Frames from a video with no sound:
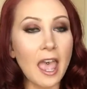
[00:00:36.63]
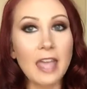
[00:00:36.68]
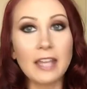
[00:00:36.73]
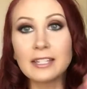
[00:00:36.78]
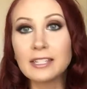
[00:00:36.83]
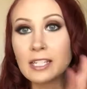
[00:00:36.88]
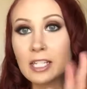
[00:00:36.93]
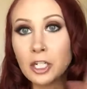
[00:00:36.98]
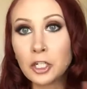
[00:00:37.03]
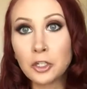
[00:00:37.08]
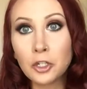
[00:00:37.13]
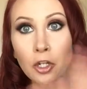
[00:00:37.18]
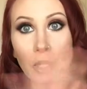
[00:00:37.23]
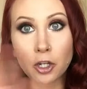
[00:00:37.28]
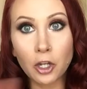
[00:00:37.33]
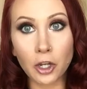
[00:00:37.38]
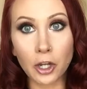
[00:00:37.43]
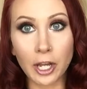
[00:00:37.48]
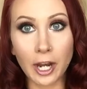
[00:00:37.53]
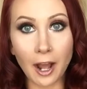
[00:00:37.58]
it's gonna
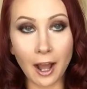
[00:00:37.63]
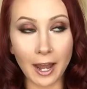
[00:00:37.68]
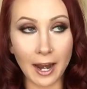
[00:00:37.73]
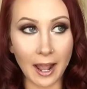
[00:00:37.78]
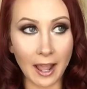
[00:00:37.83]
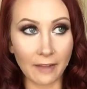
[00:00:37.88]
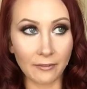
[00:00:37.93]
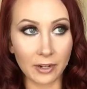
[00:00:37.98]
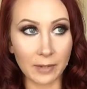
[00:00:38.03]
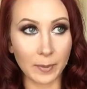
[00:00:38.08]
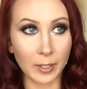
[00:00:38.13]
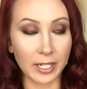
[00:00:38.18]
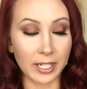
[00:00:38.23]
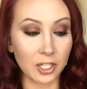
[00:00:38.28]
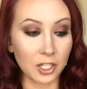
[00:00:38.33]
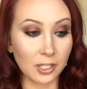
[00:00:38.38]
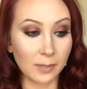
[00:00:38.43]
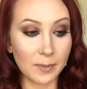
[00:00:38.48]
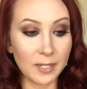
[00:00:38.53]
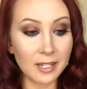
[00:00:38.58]
look good on everybody
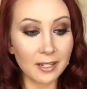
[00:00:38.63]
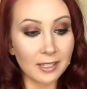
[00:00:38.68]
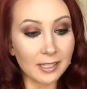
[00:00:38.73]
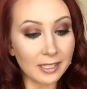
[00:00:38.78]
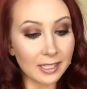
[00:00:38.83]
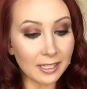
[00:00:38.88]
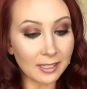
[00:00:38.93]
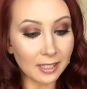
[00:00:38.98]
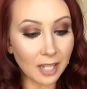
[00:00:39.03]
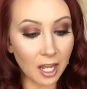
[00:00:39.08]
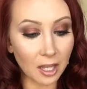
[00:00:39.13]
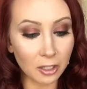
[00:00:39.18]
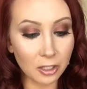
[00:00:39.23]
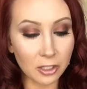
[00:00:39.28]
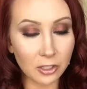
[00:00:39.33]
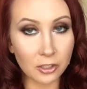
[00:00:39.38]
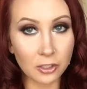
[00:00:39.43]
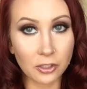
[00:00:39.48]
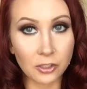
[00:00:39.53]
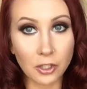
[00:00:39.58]
just because these
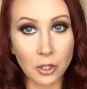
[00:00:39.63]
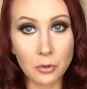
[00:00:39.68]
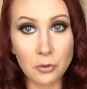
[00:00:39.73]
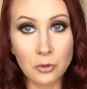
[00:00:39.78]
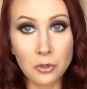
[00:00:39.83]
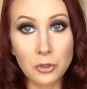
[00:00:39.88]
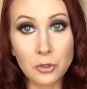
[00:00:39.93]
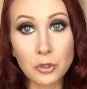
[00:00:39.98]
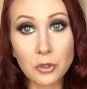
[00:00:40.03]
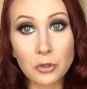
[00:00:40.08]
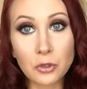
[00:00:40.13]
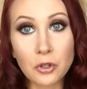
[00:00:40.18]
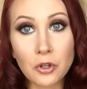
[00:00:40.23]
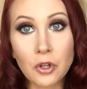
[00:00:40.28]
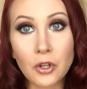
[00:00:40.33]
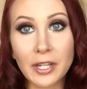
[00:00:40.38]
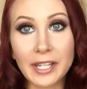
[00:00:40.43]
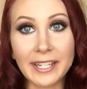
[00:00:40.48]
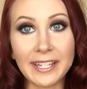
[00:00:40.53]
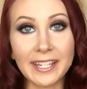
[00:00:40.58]
colors are so
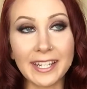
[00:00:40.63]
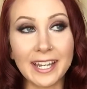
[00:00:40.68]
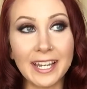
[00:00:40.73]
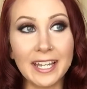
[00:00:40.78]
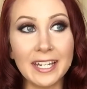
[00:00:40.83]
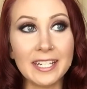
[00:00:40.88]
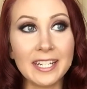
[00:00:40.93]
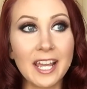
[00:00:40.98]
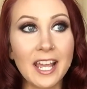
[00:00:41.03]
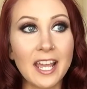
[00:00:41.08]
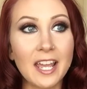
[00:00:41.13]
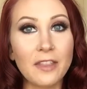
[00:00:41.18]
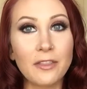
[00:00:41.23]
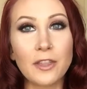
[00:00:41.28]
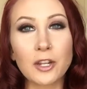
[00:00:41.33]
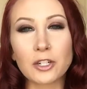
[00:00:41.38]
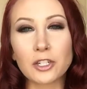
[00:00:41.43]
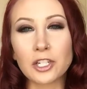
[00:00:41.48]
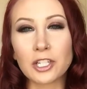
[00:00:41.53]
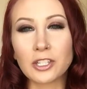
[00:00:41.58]
neutral and
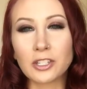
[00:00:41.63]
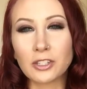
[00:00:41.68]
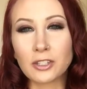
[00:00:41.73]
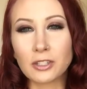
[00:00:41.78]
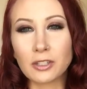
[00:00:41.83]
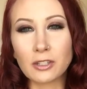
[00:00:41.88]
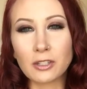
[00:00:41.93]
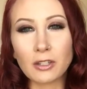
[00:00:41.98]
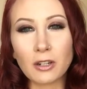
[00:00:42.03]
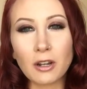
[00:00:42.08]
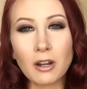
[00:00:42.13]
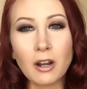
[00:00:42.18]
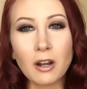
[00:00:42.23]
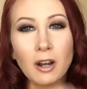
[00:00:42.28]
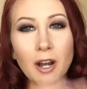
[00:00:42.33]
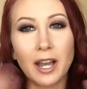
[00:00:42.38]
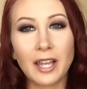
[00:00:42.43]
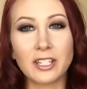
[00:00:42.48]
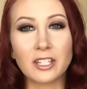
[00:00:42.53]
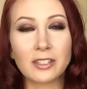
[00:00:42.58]
they're just,
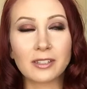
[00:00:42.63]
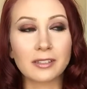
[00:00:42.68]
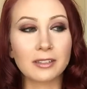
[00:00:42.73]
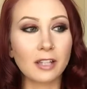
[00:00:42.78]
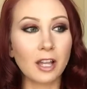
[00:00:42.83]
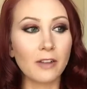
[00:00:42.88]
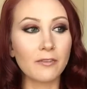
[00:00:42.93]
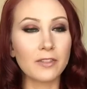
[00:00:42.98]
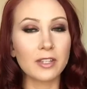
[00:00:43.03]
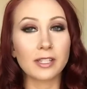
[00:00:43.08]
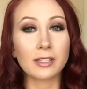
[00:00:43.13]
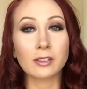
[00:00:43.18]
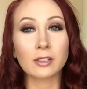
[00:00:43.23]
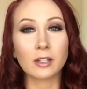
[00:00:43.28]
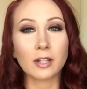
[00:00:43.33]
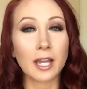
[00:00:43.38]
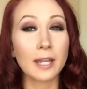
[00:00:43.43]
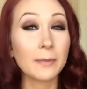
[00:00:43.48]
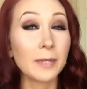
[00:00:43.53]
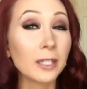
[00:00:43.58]
oh, I just love this
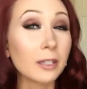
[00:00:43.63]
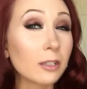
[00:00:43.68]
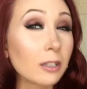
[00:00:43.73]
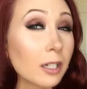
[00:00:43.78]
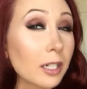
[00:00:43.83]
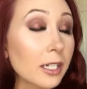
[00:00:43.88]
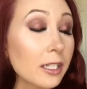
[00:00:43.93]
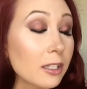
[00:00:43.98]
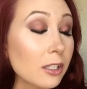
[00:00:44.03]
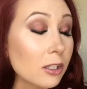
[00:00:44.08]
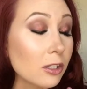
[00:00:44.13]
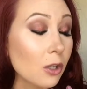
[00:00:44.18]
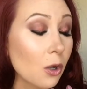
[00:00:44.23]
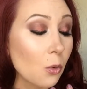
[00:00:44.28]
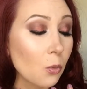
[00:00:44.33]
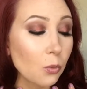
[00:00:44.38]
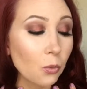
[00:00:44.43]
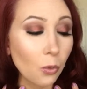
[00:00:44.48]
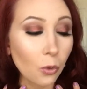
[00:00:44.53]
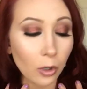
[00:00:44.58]
look. I mean, look, it's so
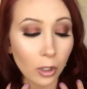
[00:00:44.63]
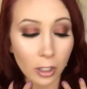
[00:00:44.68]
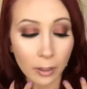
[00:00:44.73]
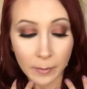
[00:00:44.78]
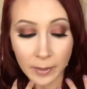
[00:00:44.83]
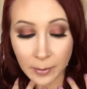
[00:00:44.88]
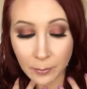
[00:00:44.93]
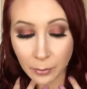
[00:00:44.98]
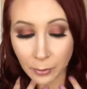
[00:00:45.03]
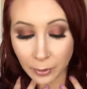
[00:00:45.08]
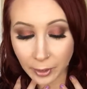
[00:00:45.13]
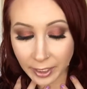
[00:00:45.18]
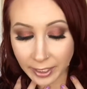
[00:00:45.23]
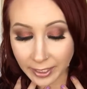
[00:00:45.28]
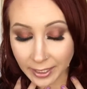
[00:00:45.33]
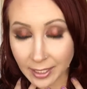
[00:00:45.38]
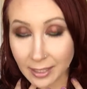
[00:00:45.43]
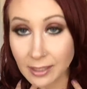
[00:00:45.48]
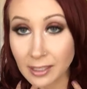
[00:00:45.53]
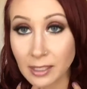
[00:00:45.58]
warm and
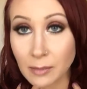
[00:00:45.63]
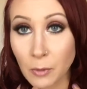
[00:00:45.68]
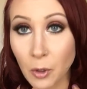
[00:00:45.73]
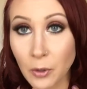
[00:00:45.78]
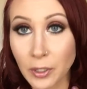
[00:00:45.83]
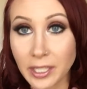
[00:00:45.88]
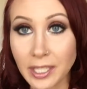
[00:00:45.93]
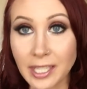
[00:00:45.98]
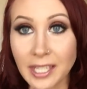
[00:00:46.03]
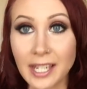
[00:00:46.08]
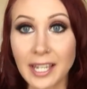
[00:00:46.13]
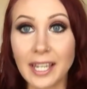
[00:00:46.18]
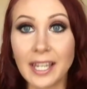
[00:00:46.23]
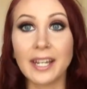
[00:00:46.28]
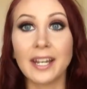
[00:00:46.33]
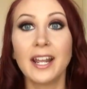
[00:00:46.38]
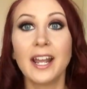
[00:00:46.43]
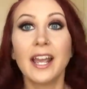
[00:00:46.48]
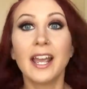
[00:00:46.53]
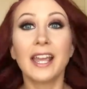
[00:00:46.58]
pretty and smoky, and